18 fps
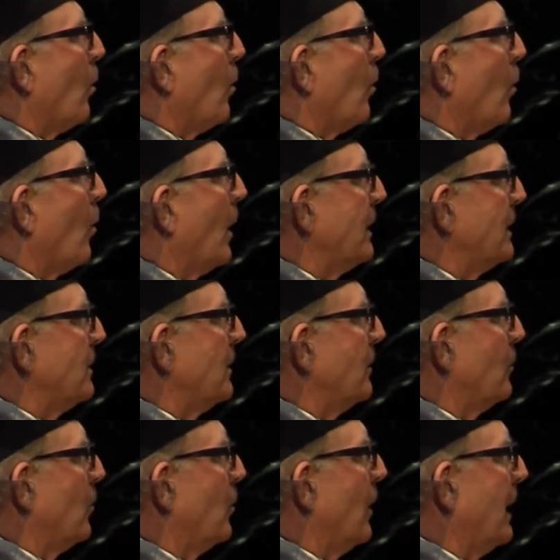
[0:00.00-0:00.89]

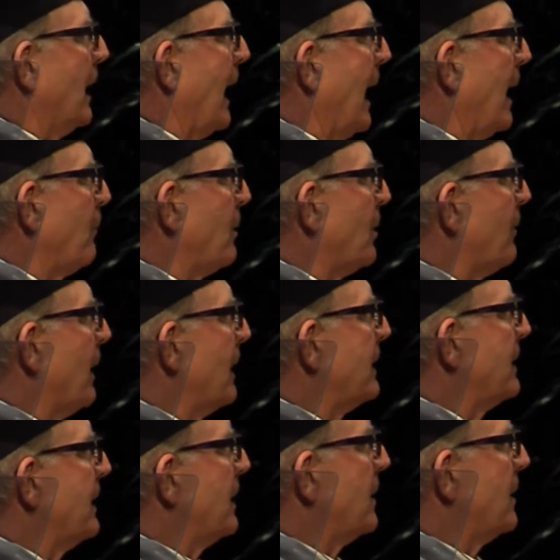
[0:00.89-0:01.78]
what happened
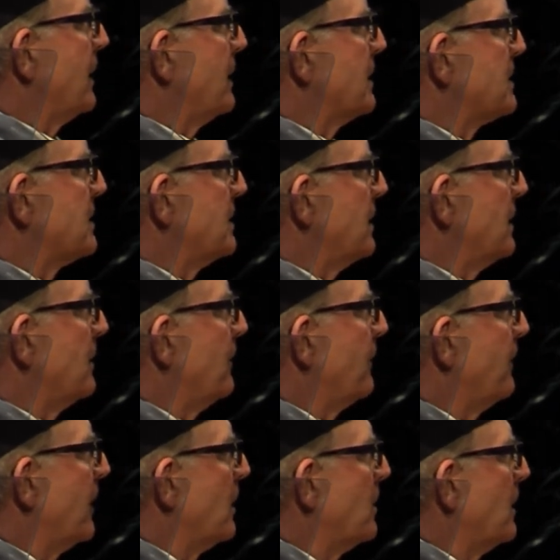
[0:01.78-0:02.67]
right there is the
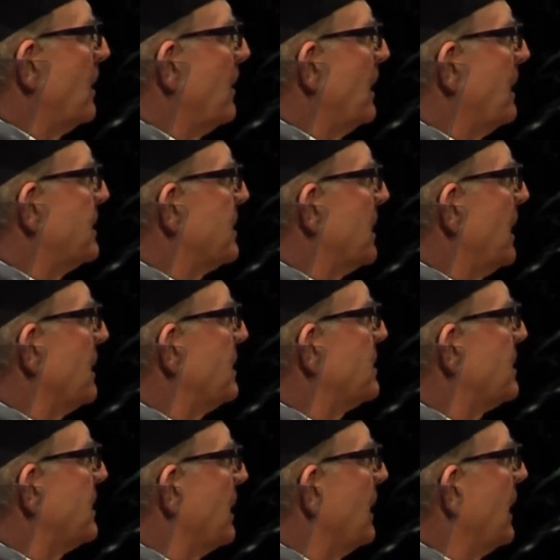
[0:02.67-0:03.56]
veterinarian
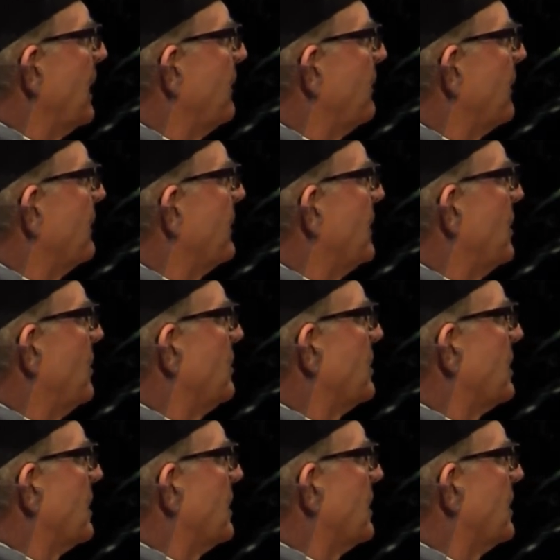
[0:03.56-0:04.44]
touched the life of the
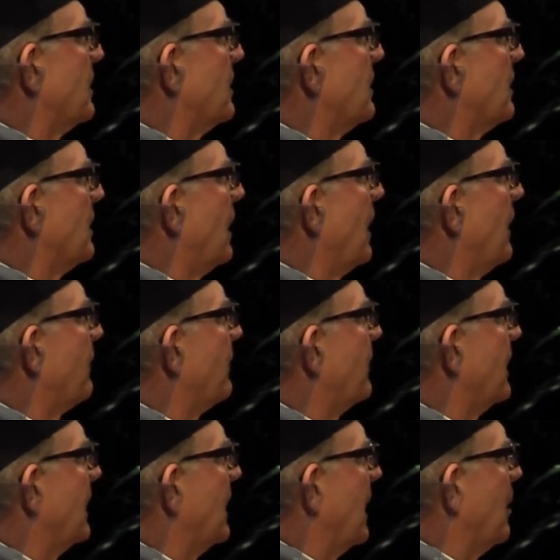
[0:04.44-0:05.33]
owner,
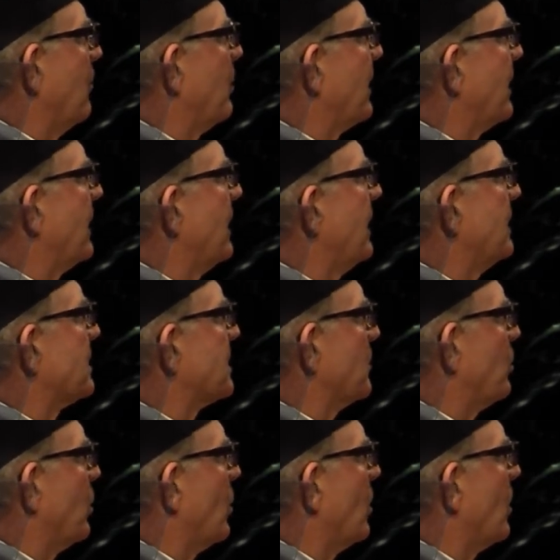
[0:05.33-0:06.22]
offering empathy,
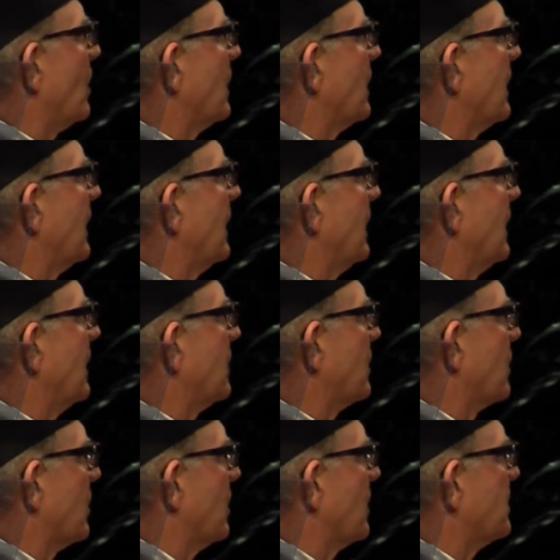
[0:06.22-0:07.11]
support, and
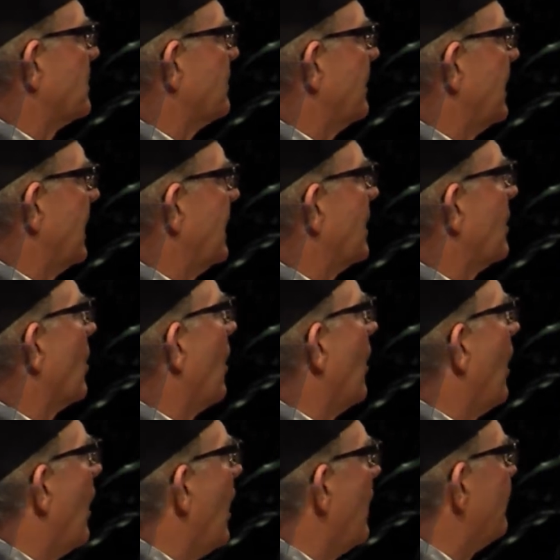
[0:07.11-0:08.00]
encouragement in an
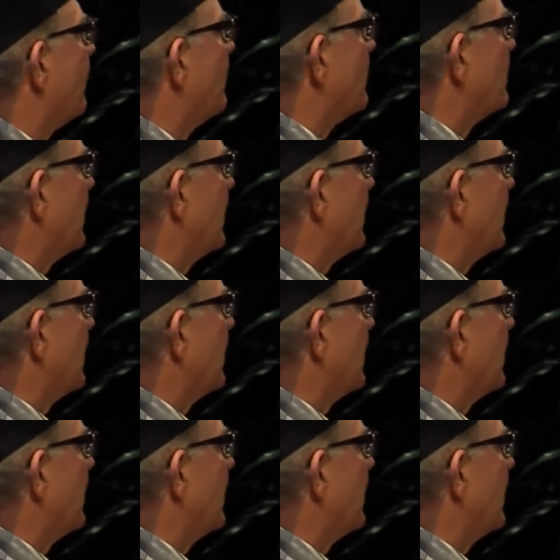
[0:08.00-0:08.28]
awful